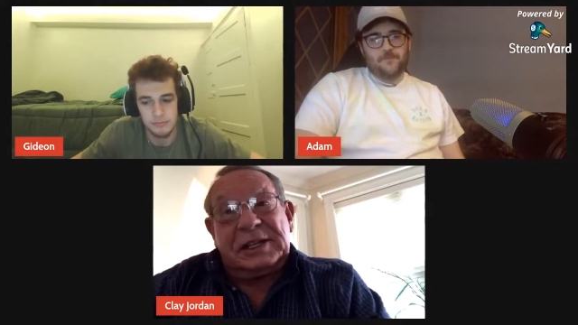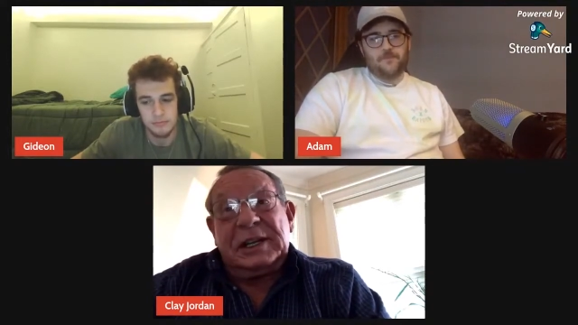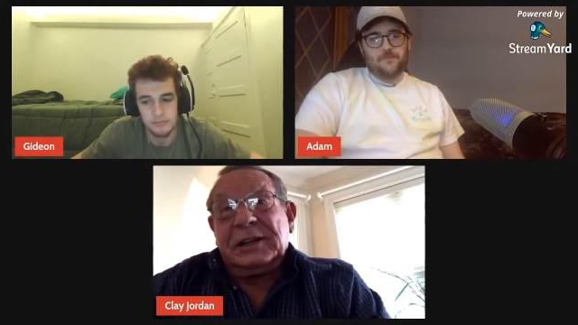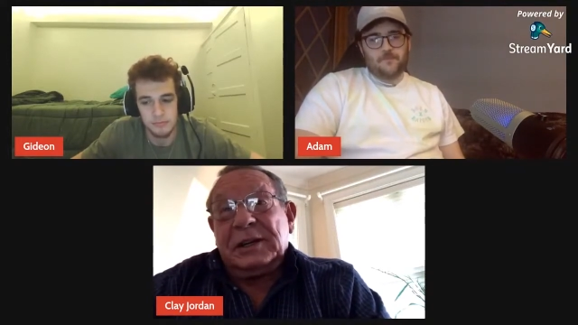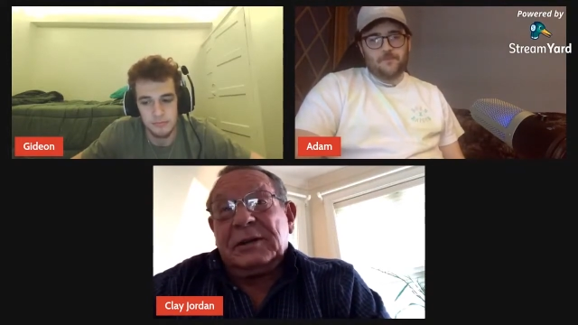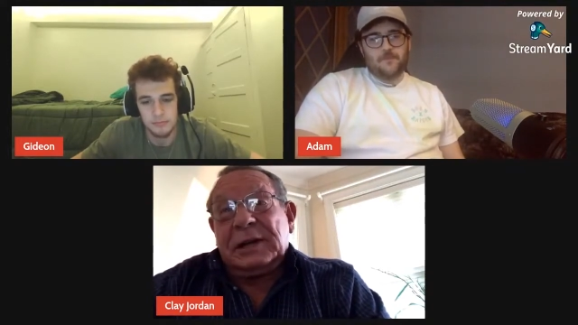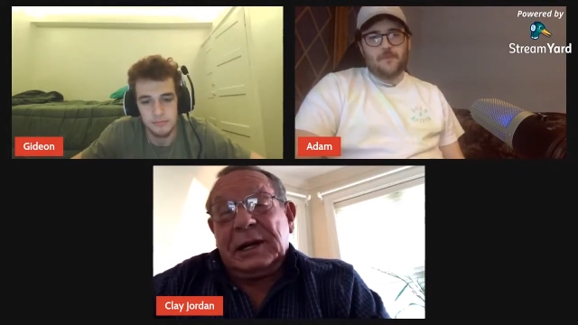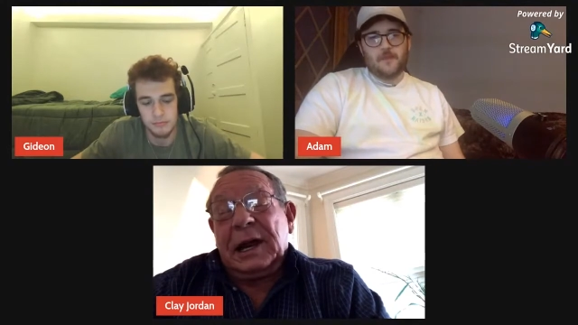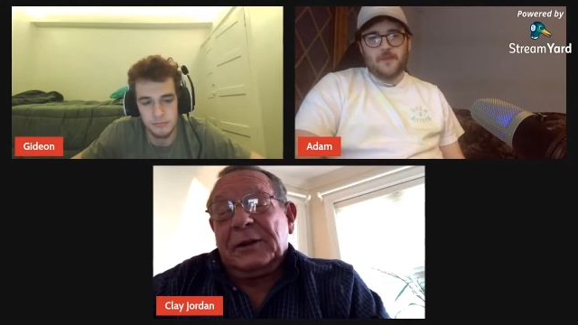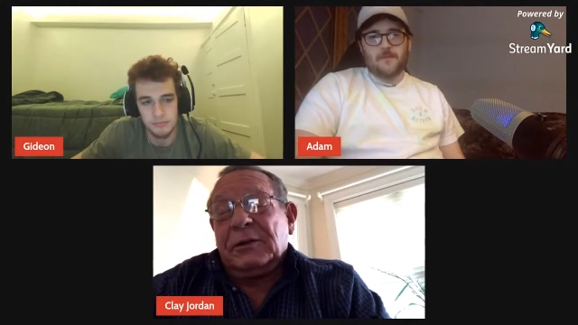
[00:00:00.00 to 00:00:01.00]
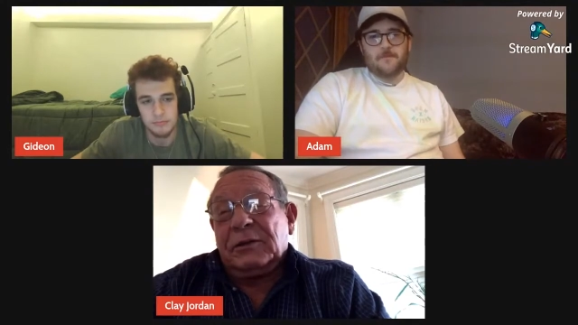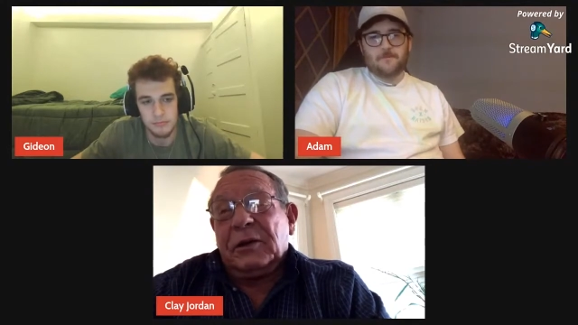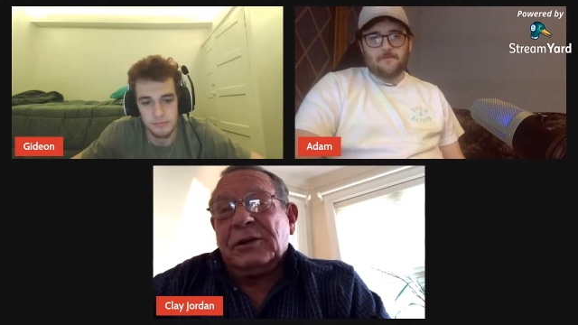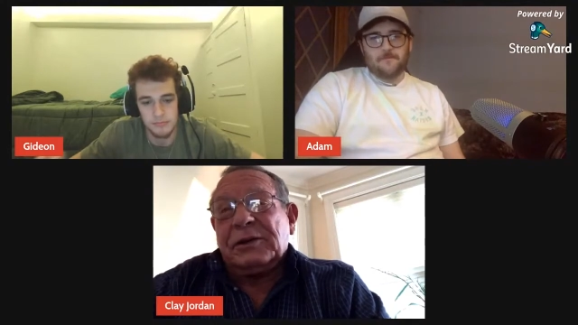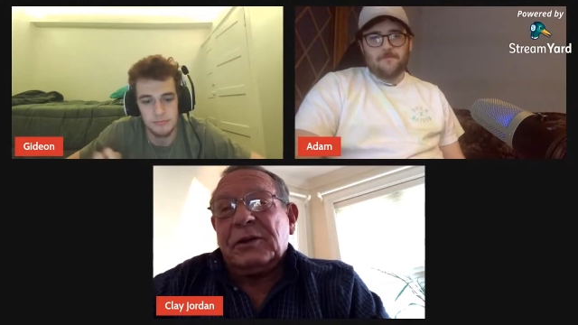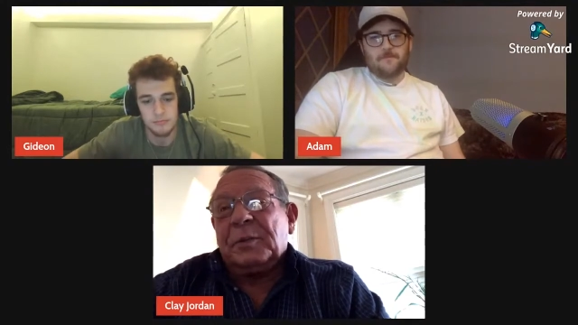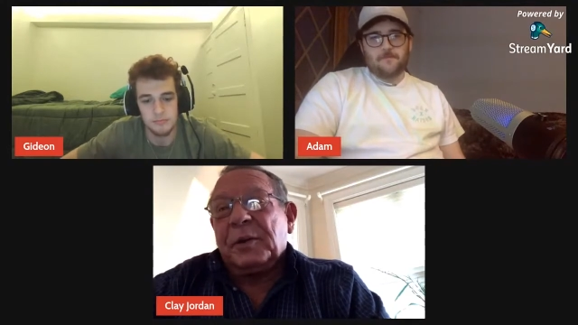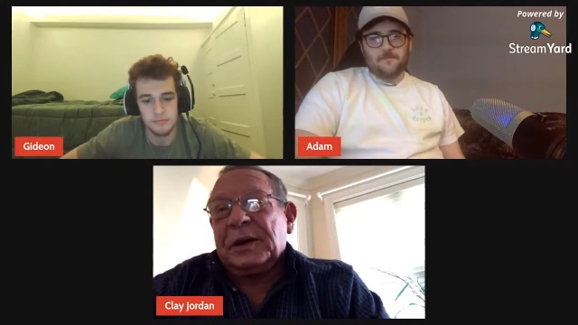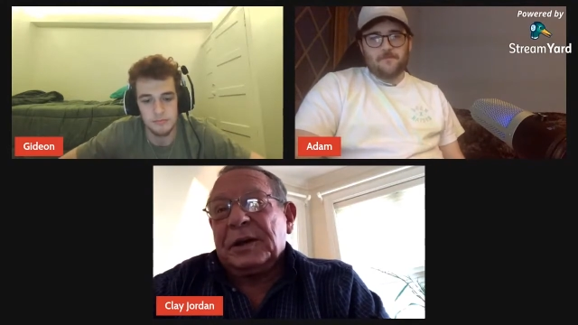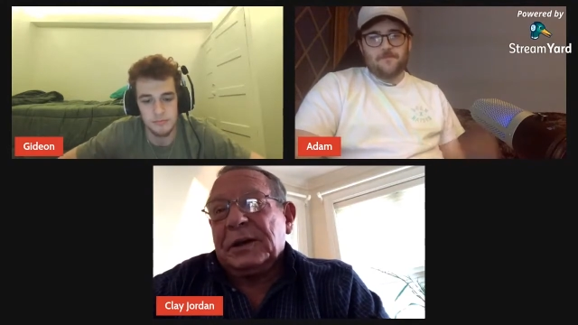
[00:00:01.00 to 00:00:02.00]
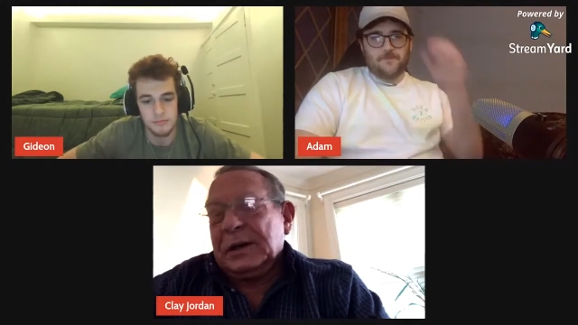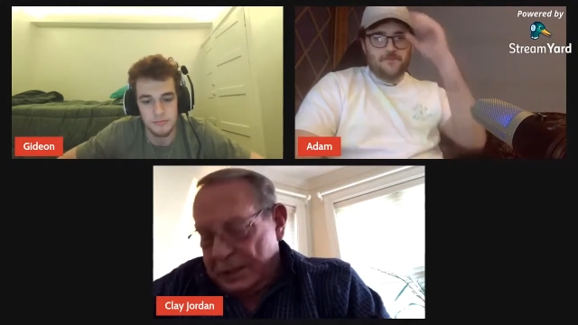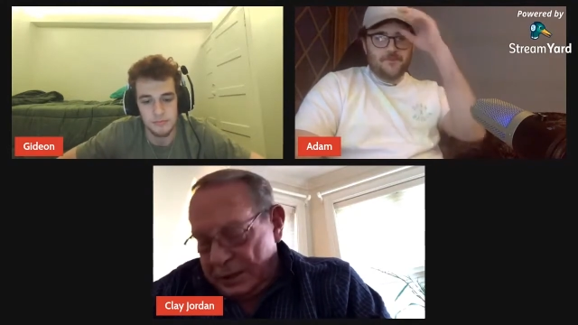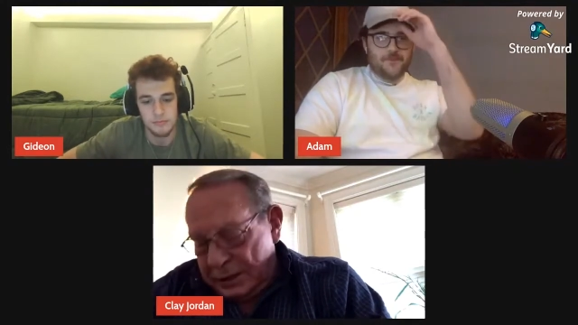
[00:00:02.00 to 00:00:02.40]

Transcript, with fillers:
Speaker 1: ten years, and I heard, heard he's doing pretty good,